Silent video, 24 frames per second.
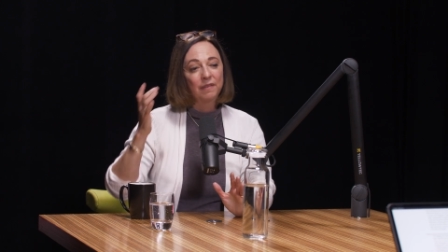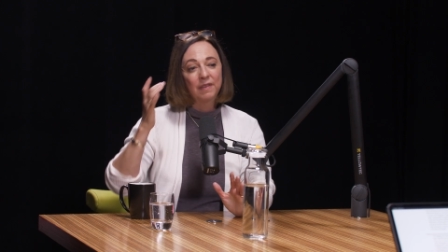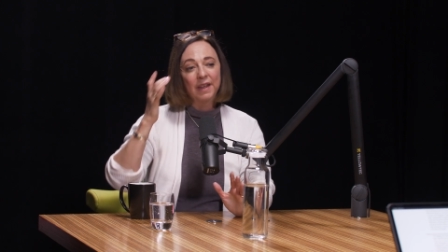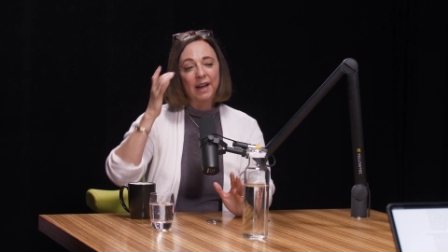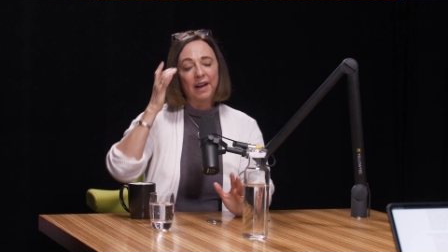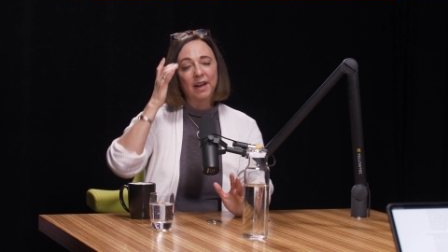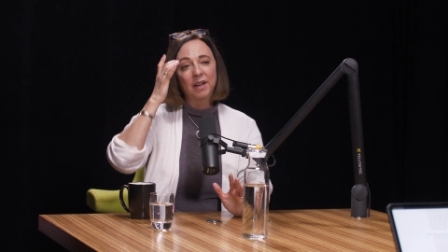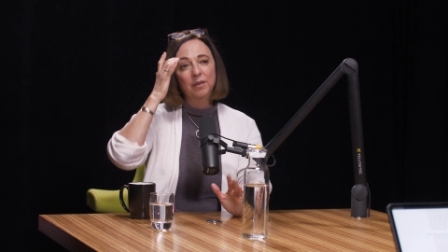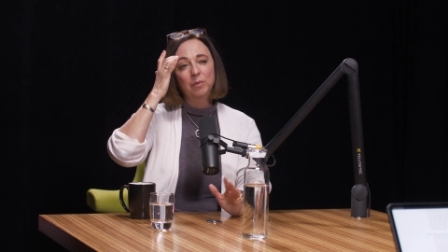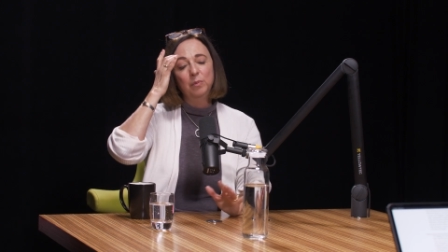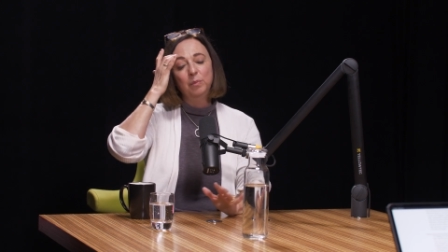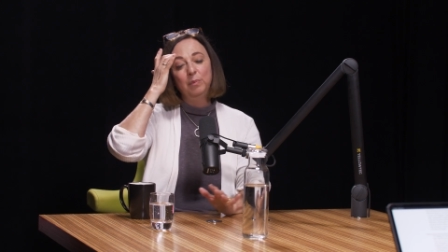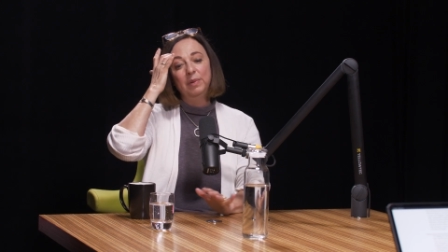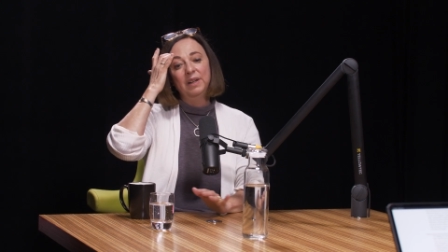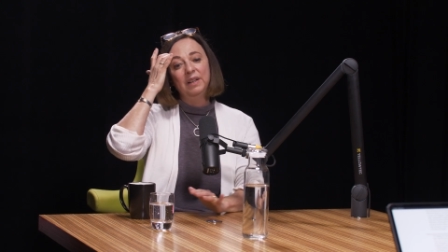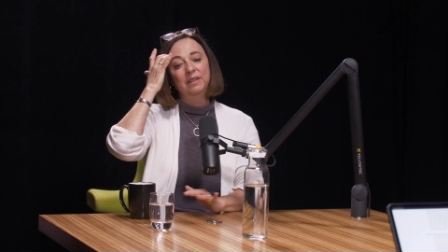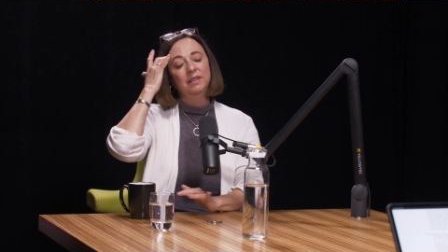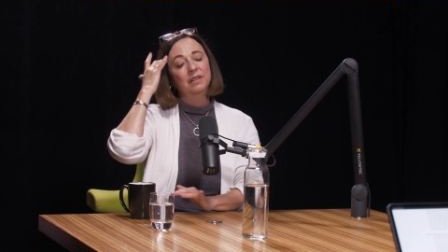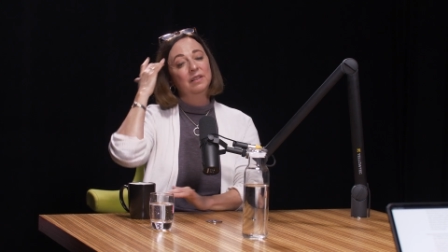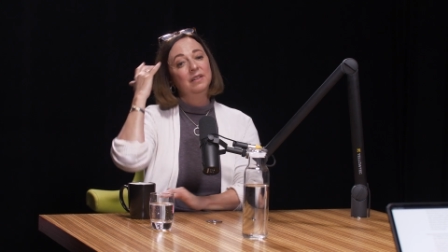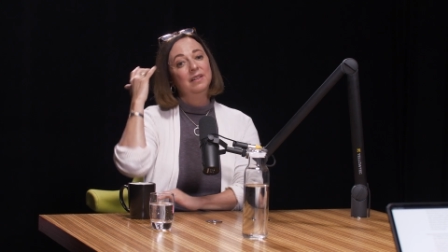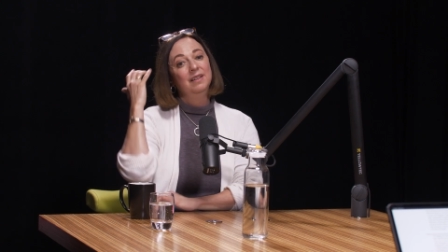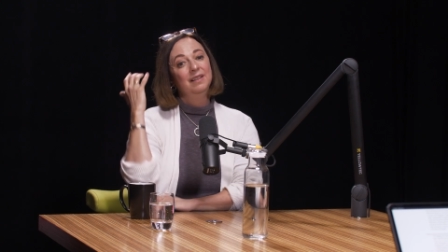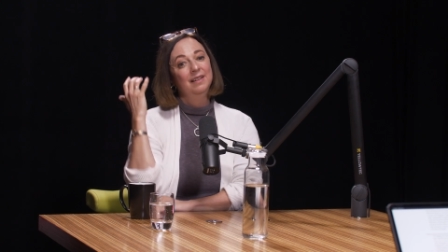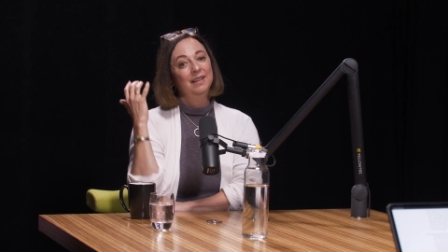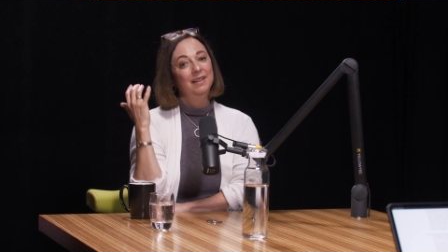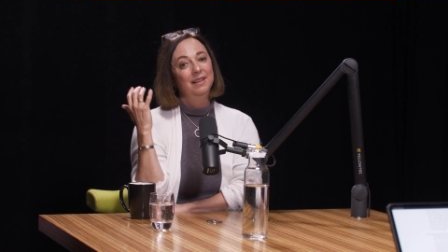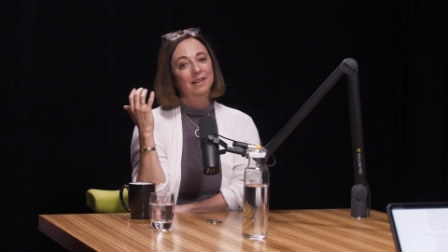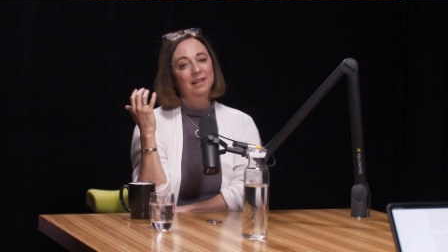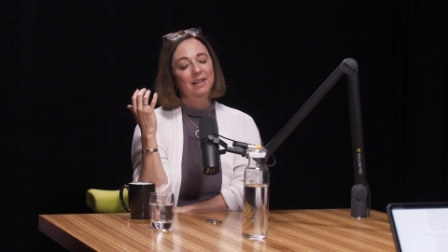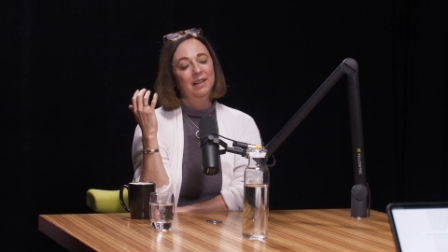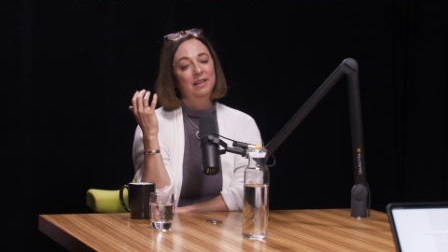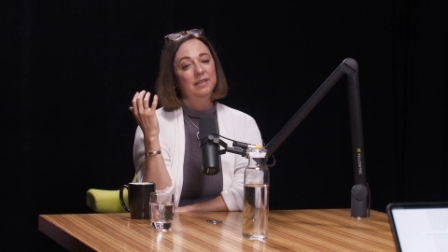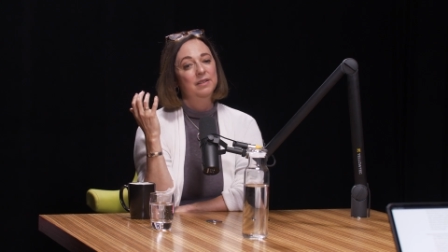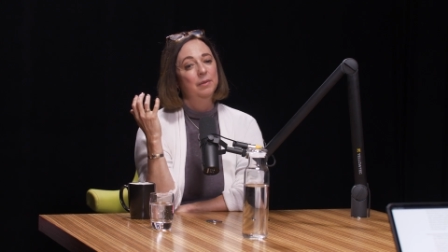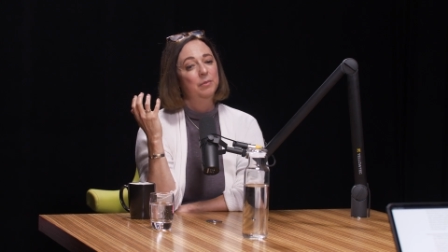of that, but
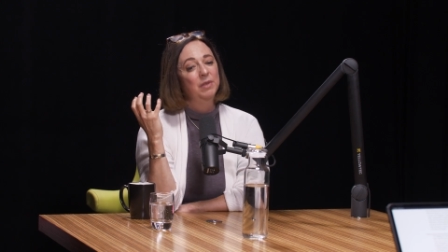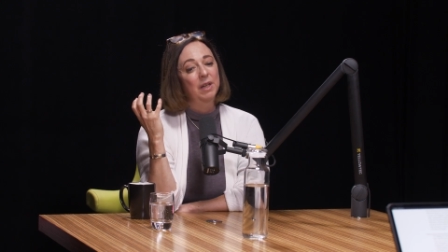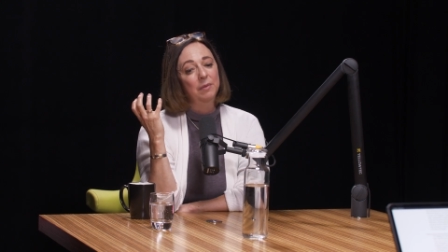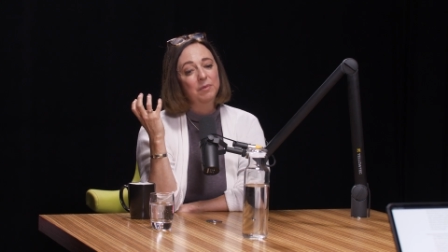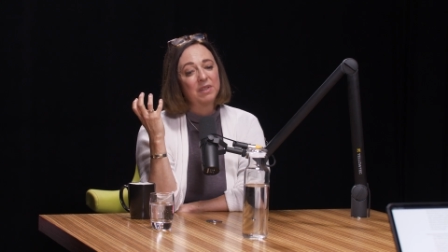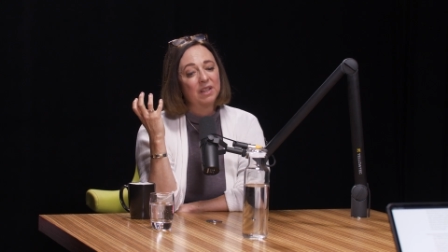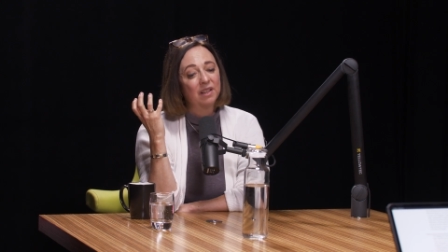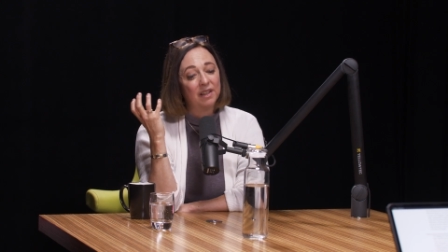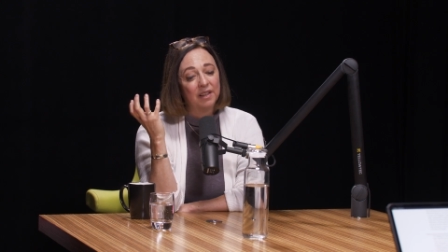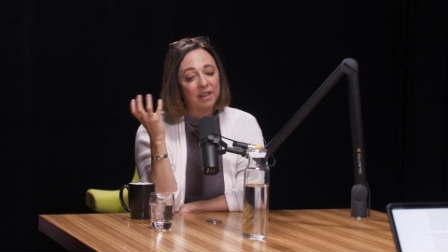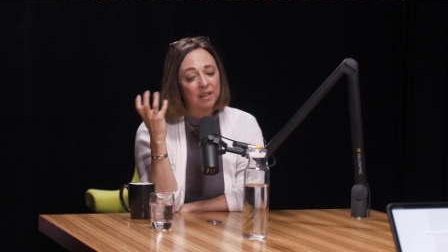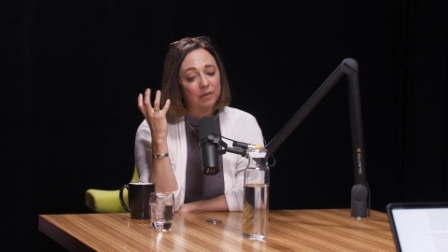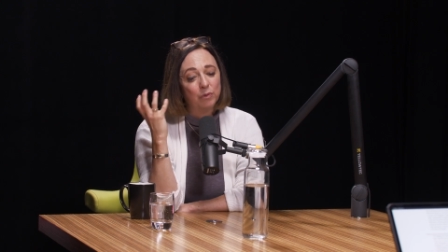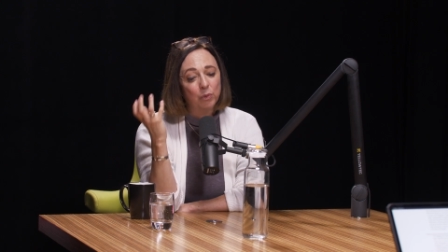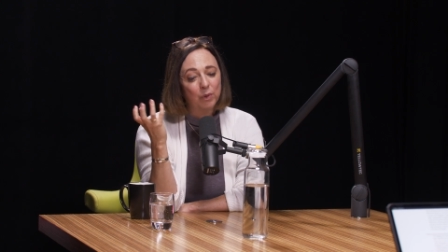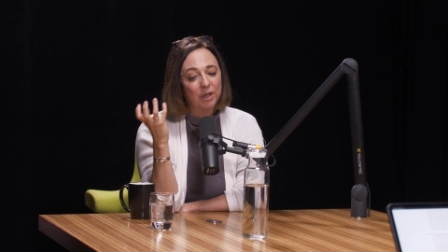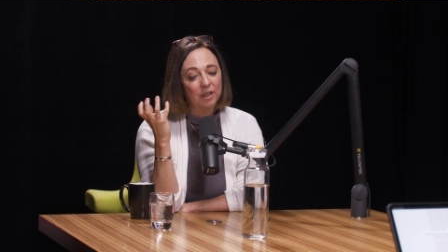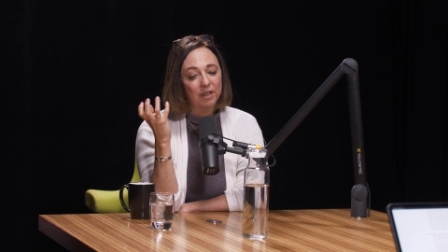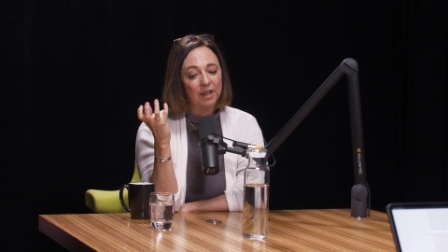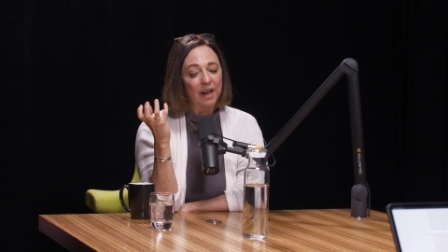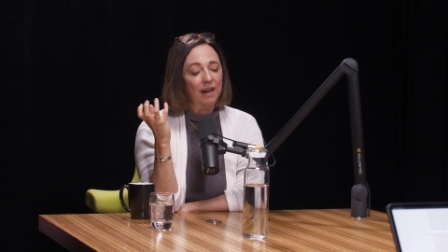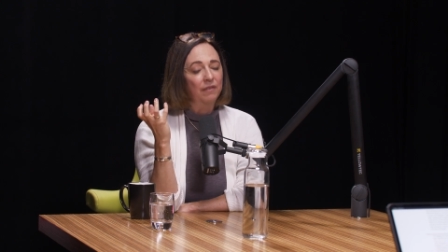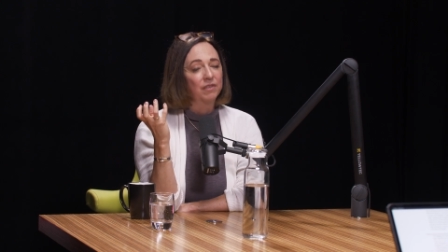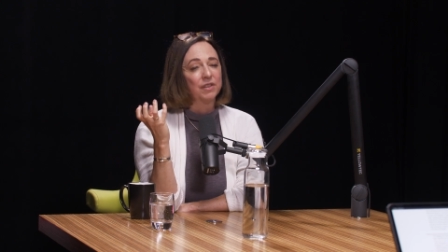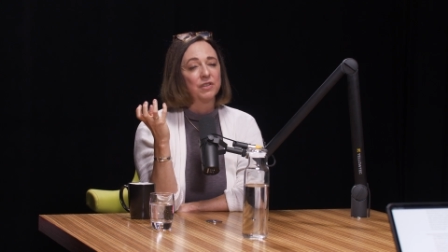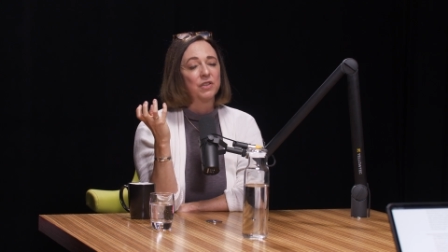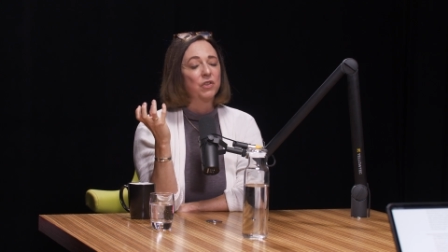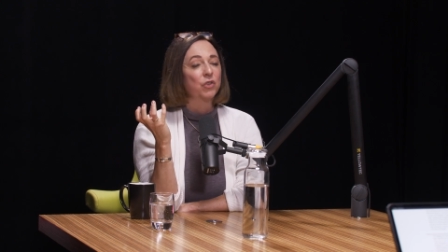sometimes like if we could have a